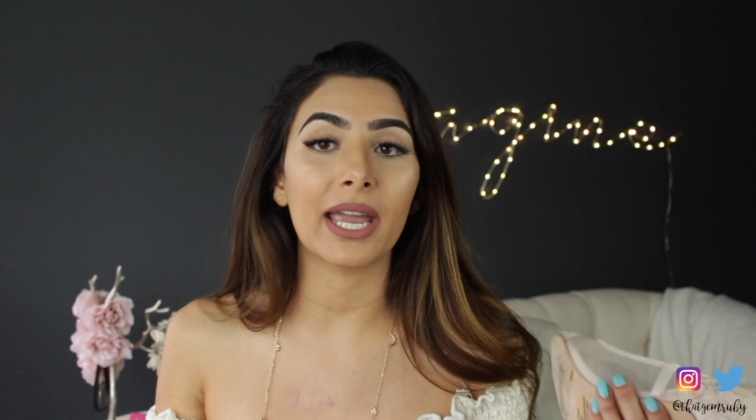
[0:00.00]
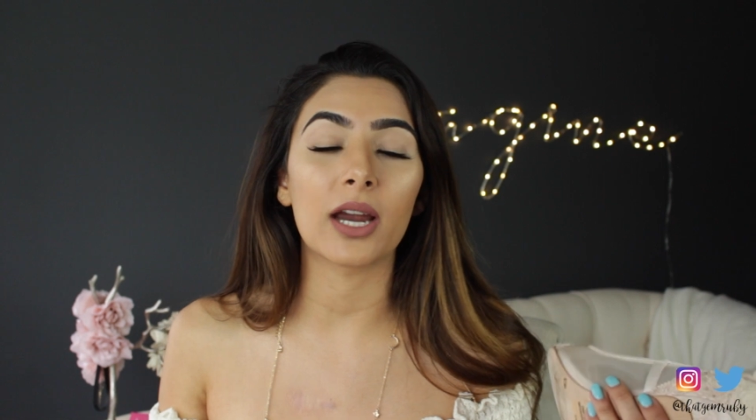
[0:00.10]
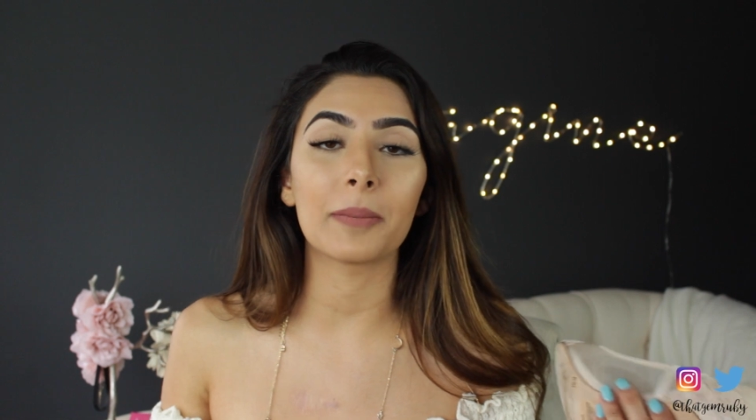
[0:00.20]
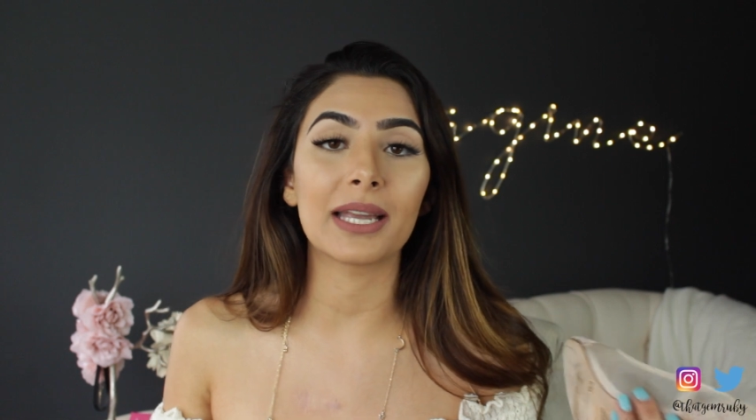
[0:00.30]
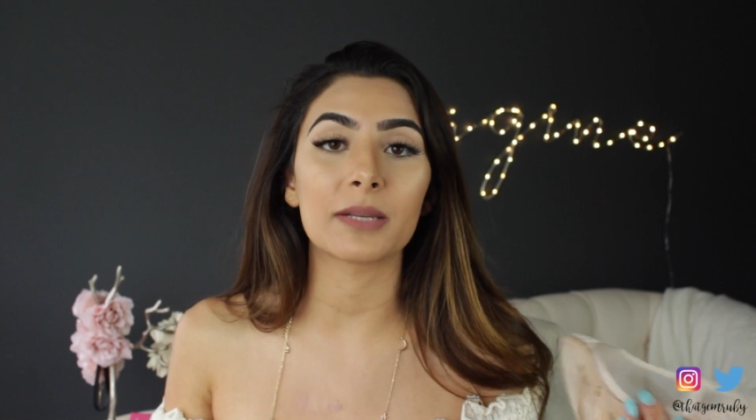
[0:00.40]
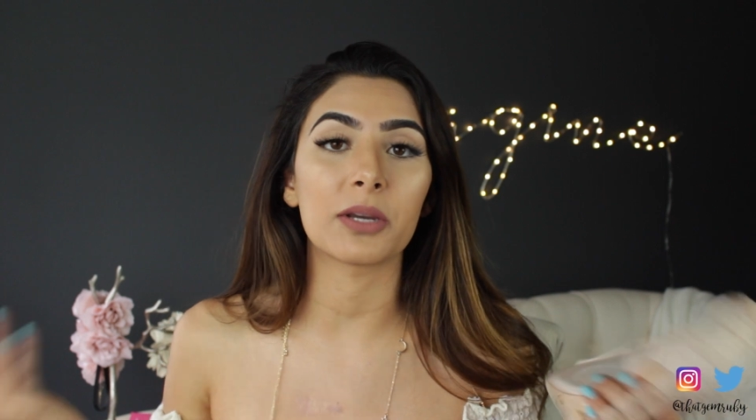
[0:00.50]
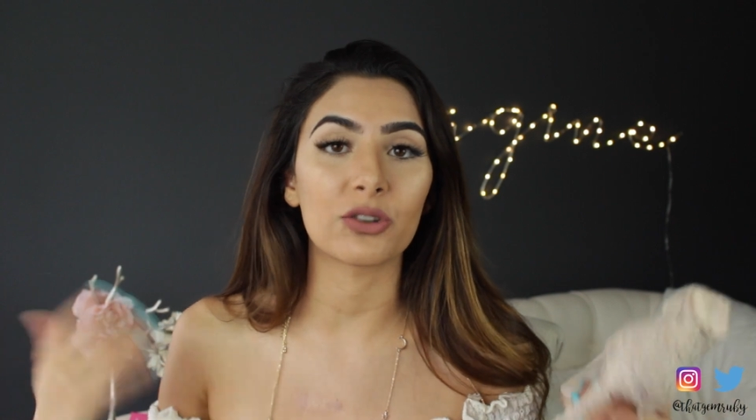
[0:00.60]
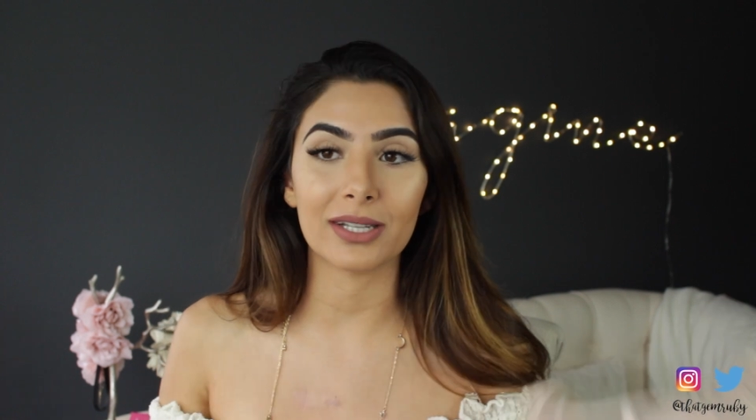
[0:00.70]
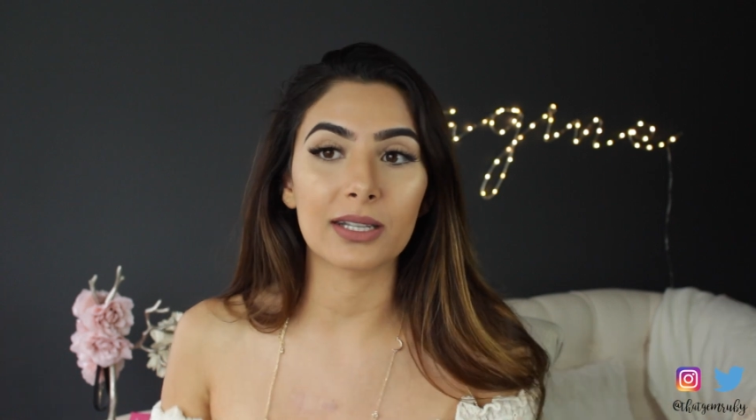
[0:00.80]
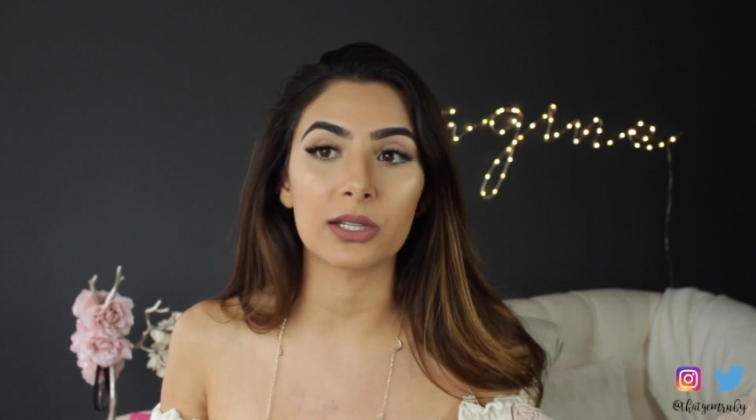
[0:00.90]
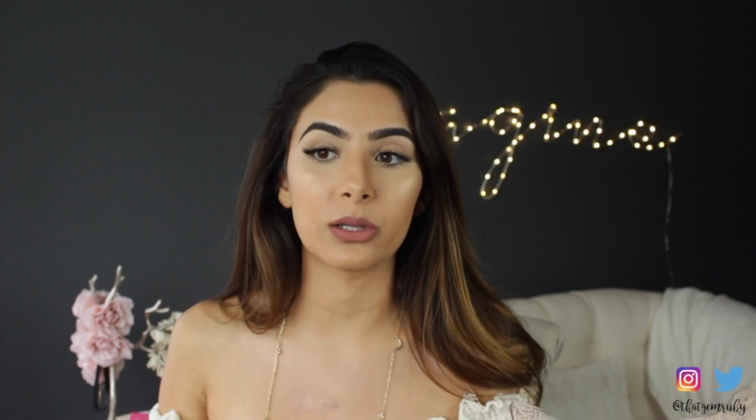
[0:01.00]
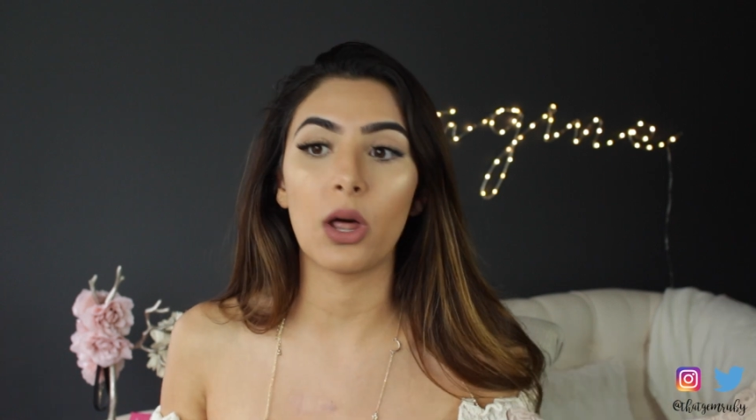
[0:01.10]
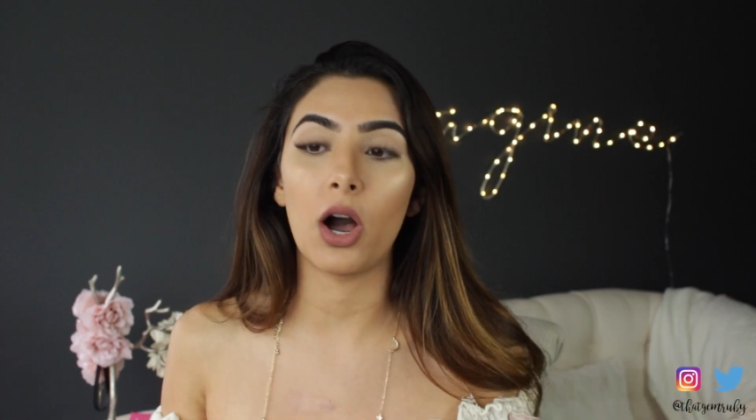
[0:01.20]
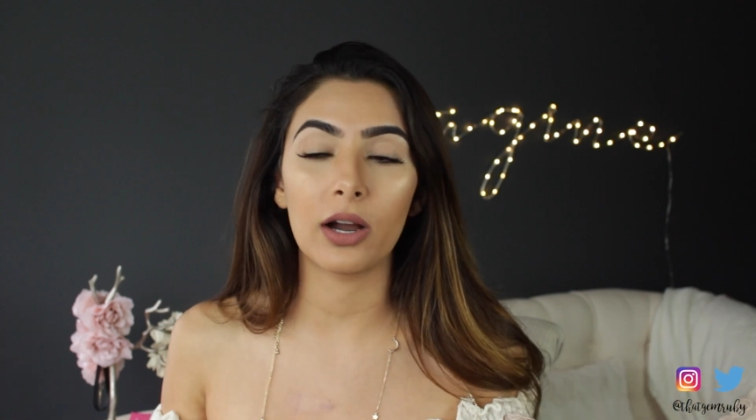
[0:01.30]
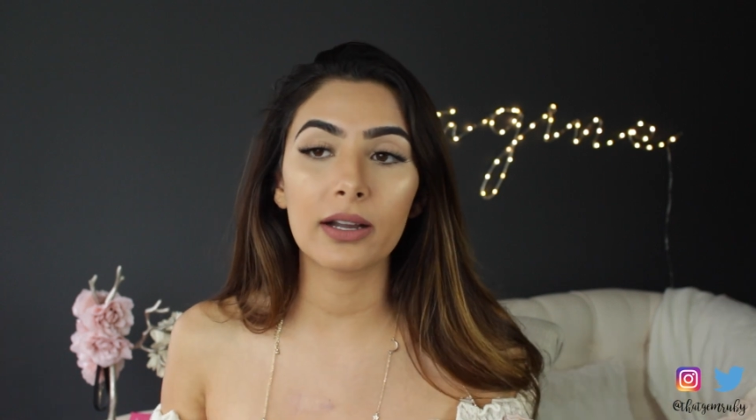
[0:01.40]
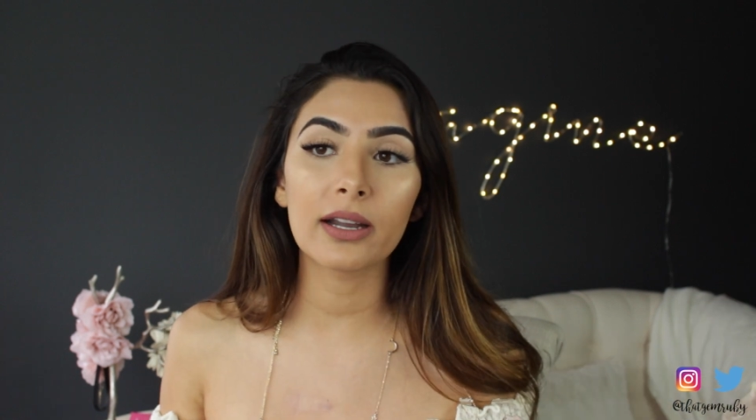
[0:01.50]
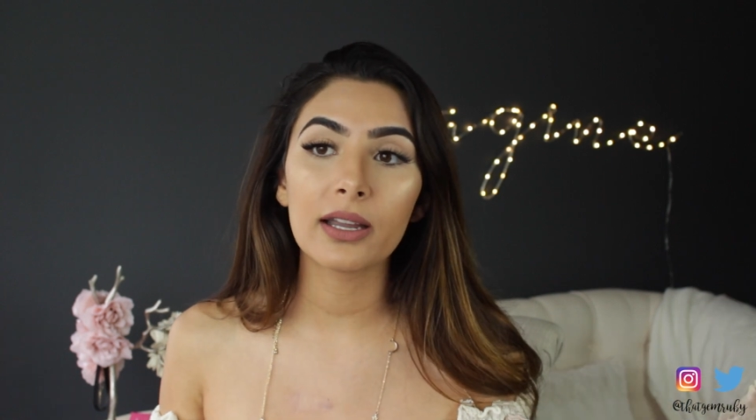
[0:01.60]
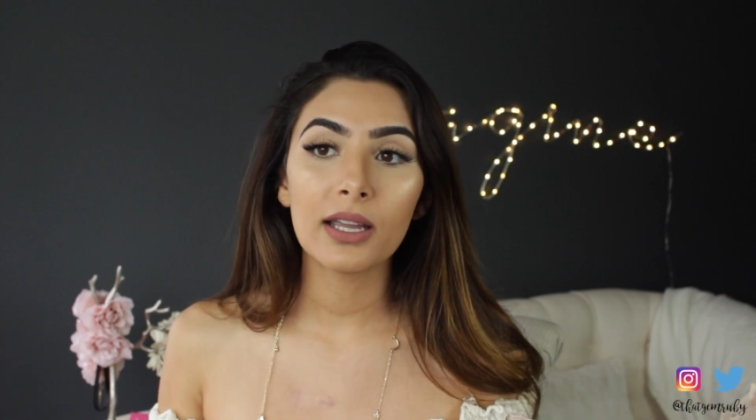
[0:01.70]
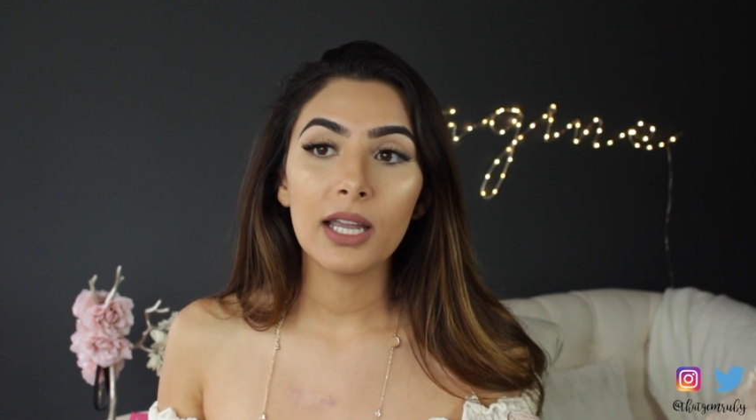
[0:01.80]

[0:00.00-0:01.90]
care because my dress is long.